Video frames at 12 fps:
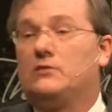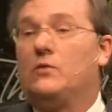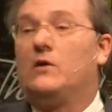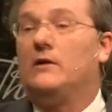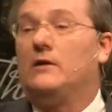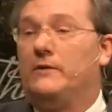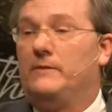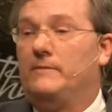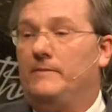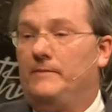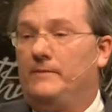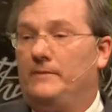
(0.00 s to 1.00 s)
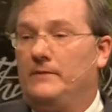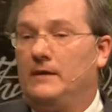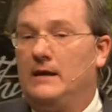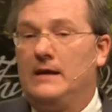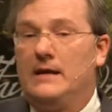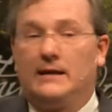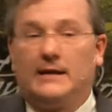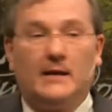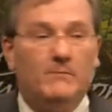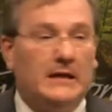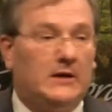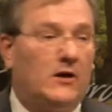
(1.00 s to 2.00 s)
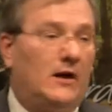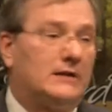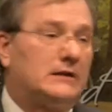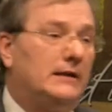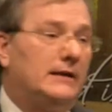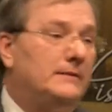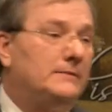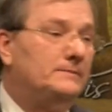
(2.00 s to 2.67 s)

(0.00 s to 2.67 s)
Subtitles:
world can be costly.